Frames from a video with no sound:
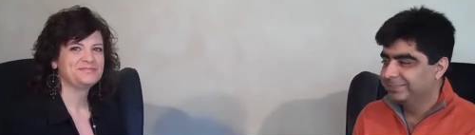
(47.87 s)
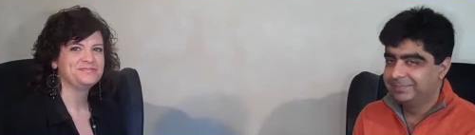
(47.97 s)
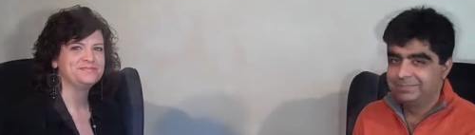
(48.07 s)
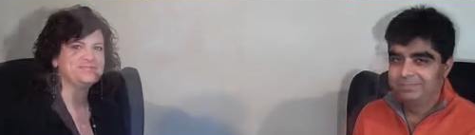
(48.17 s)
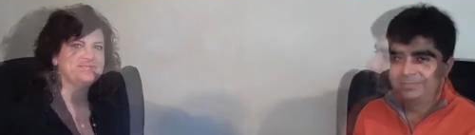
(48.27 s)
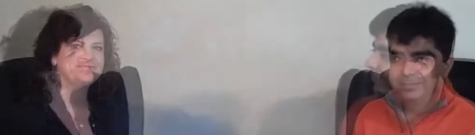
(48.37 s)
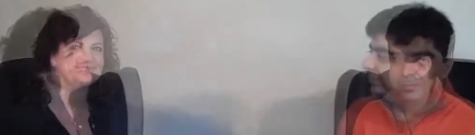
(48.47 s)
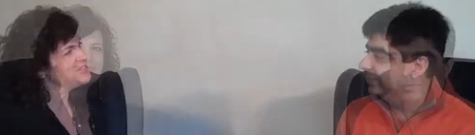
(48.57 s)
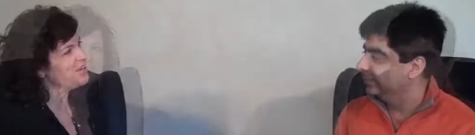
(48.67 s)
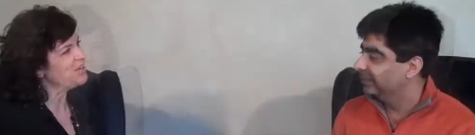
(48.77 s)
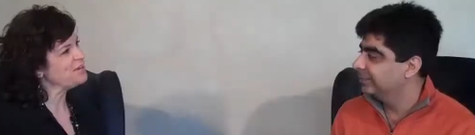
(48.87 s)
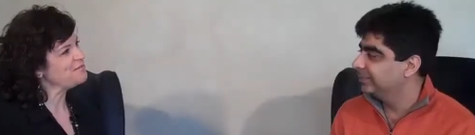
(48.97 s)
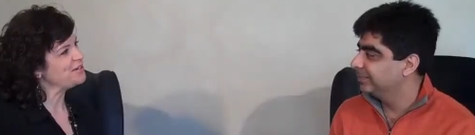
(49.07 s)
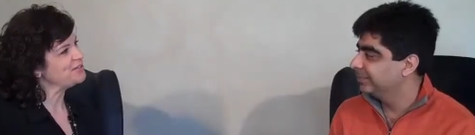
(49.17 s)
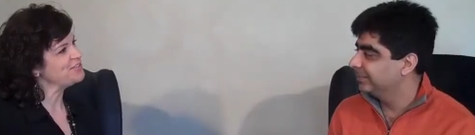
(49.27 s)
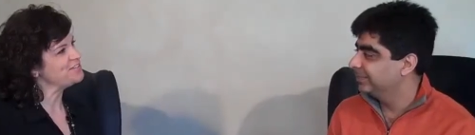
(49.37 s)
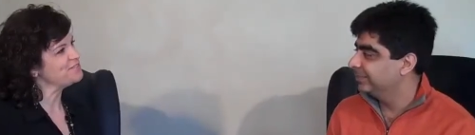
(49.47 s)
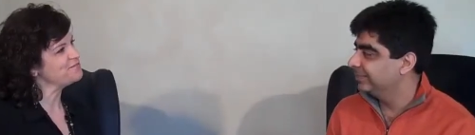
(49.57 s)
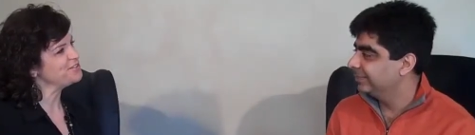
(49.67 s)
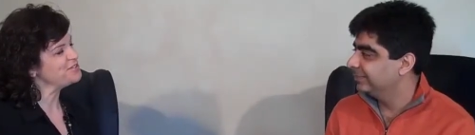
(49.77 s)
Speaker 1: We're here to talk about
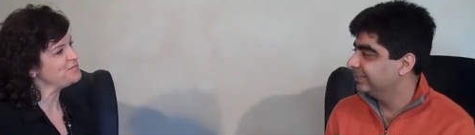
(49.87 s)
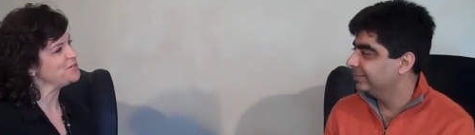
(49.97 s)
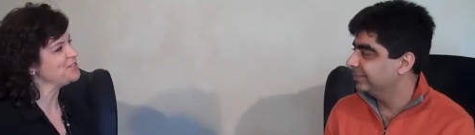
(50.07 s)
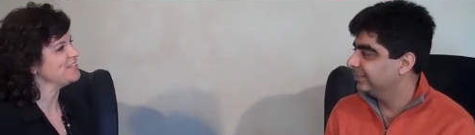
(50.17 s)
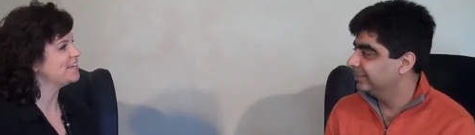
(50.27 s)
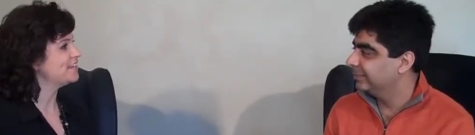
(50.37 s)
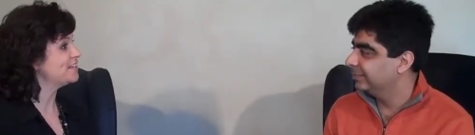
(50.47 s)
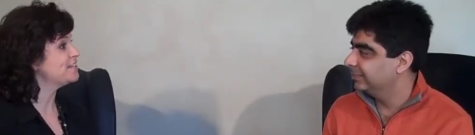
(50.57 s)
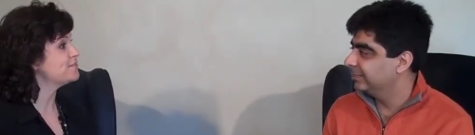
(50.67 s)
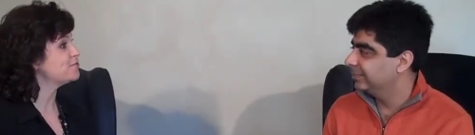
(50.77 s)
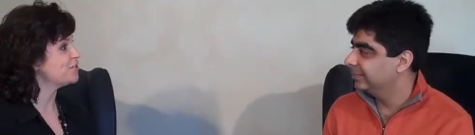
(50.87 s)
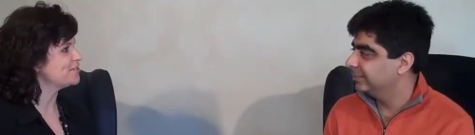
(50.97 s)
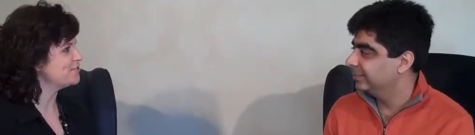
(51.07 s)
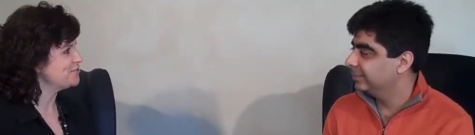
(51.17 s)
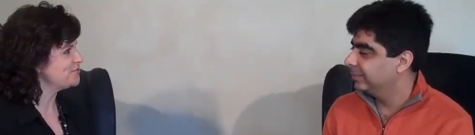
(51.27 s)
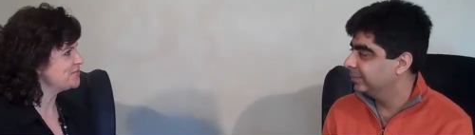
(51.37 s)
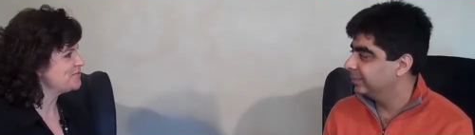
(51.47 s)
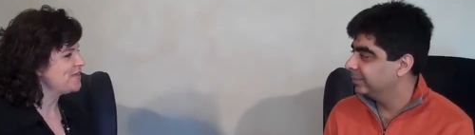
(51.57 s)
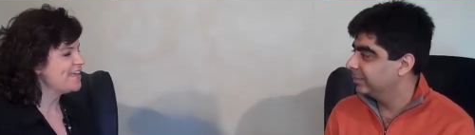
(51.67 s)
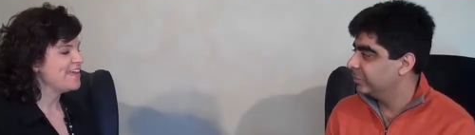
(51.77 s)
the different personalities of
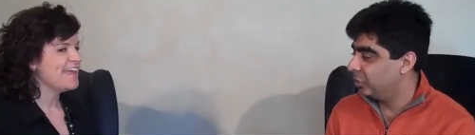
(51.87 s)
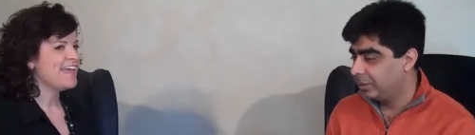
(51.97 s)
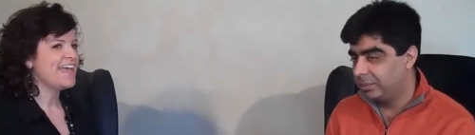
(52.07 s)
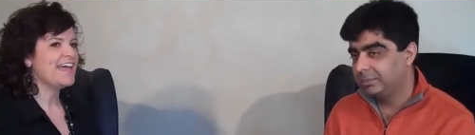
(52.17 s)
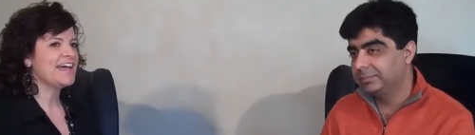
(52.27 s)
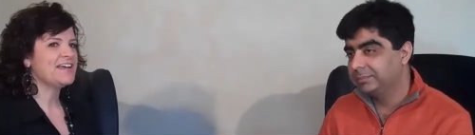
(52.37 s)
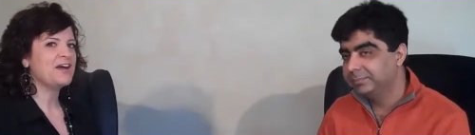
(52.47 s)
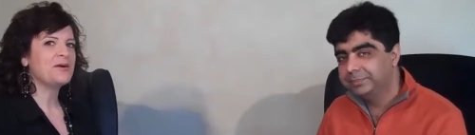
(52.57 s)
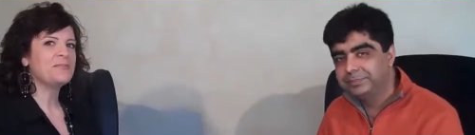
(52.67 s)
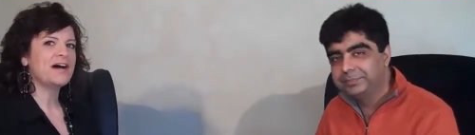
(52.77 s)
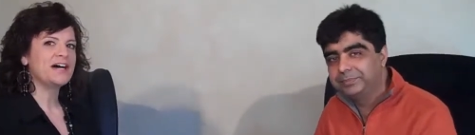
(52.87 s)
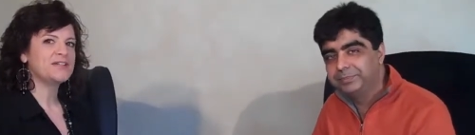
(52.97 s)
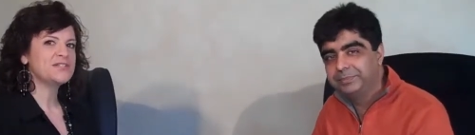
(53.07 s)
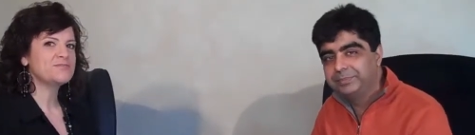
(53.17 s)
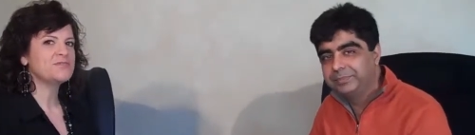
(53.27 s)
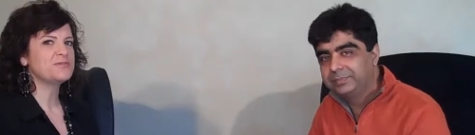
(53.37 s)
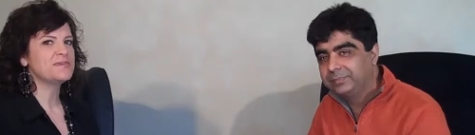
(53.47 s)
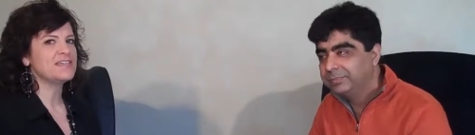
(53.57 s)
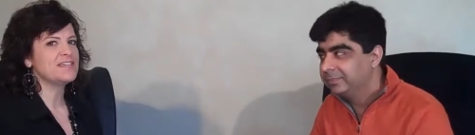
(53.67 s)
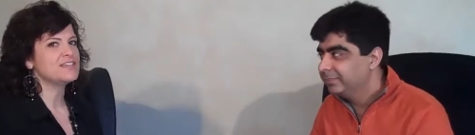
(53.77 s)
dressers. Sure. And our models
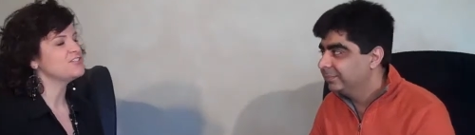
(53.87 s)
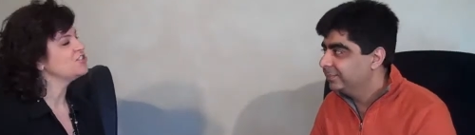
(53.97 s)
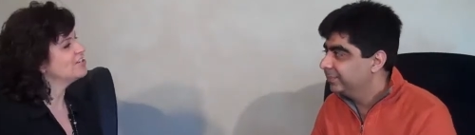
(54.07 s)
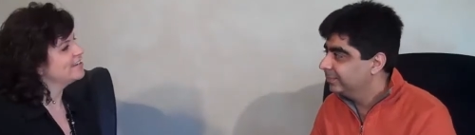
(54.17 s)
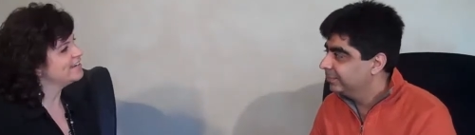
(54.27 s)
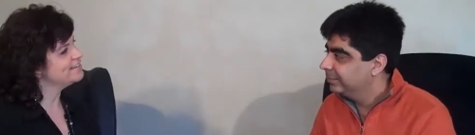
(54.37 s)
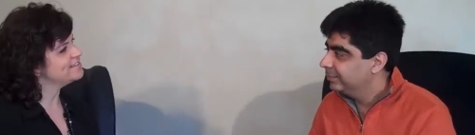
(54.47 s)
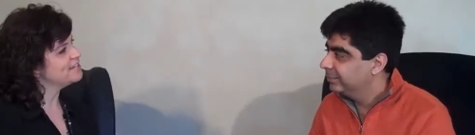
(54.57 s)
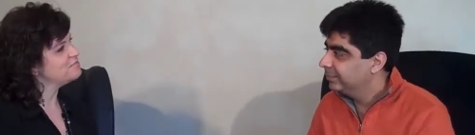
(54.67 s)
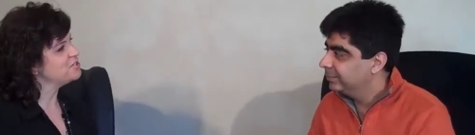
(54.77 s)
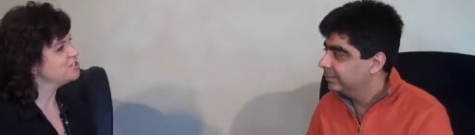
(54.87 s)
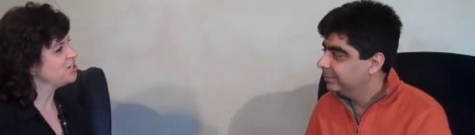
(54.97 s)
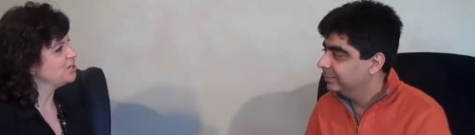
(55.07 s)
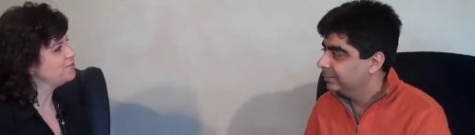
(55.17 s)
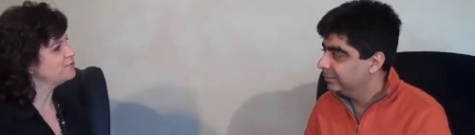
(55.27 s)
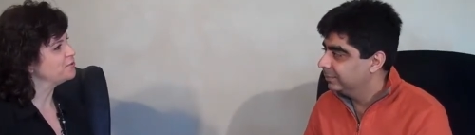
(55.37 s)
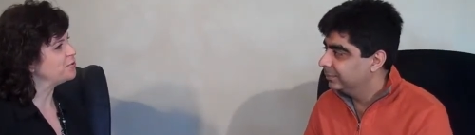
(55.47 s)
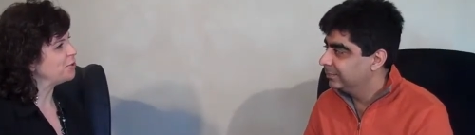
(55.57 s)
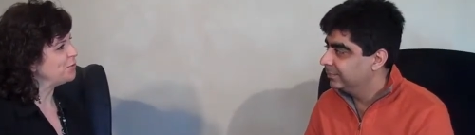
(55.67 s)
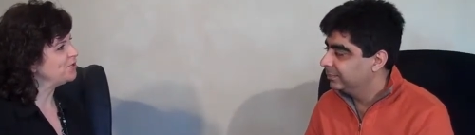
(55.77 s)
will be Jeanette and Michele
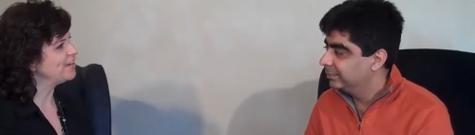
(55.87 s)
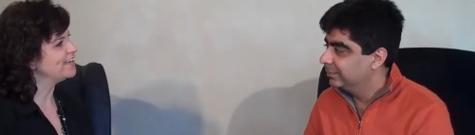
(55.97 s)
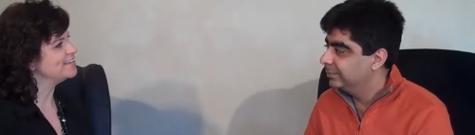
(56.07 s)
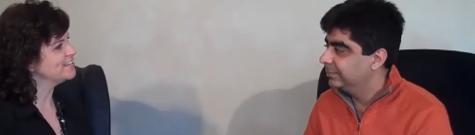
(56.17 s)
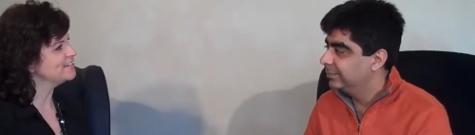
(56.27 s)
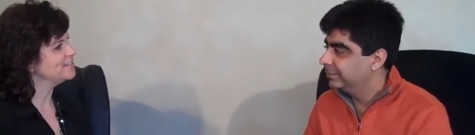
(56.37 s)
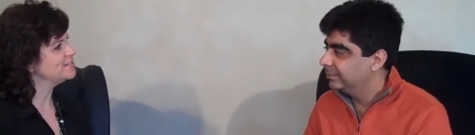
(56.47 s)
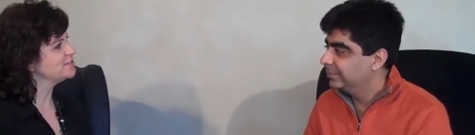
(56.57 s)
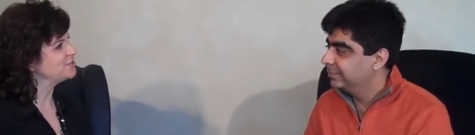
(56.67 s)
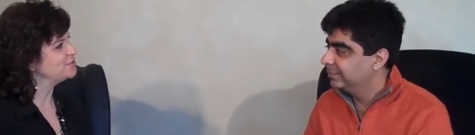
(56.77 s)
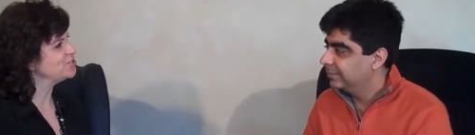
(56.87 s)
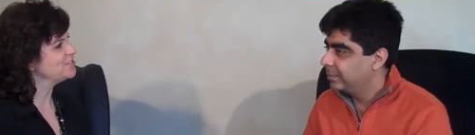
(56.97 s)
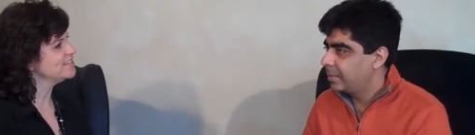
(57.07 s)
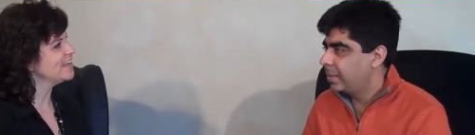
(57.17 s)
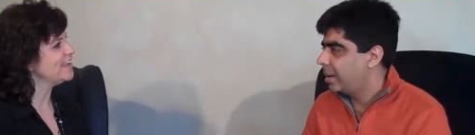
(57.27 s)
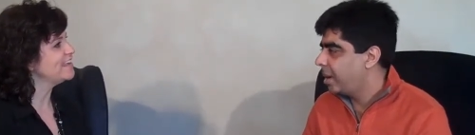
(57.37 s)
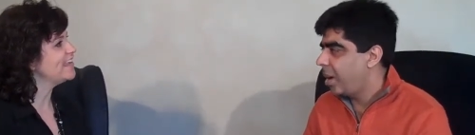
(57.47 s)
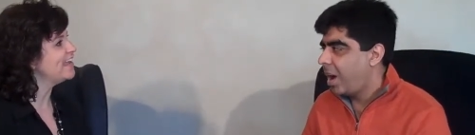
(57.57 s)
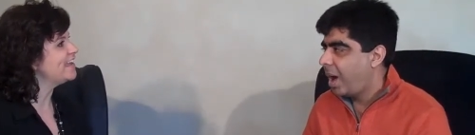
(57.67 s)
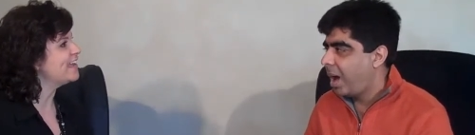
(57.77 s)
from Corporate Identity Solutions,
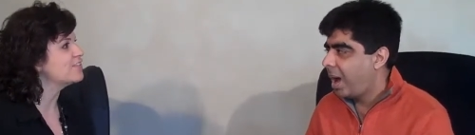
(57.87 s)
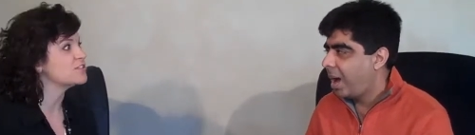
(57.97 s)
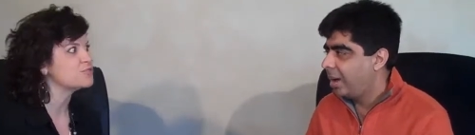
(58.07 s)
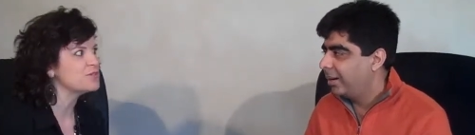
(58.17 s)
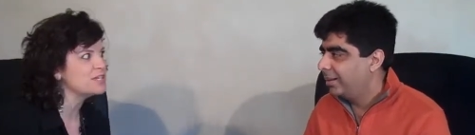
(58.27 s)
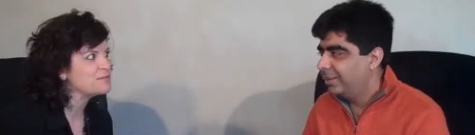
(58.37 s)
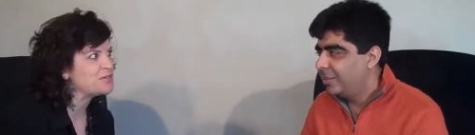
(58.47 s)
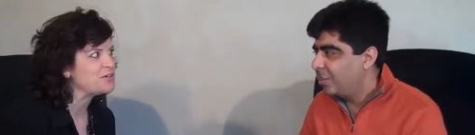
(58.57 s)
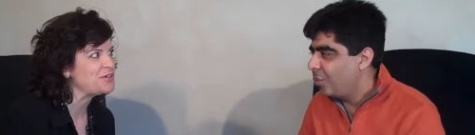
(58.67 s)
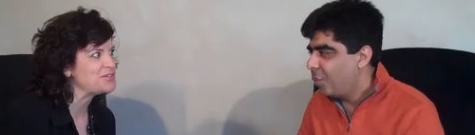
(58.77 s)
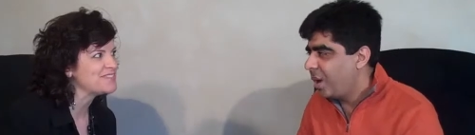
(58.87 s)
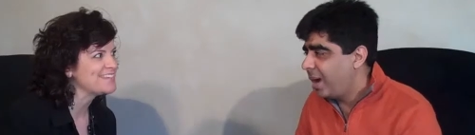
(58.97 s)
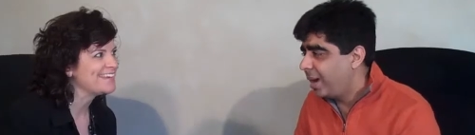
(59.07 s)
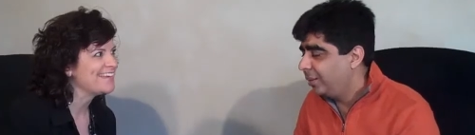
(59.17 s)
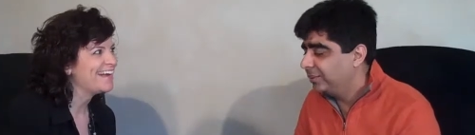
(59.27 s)
aka the Tweet Up Girls. Wow.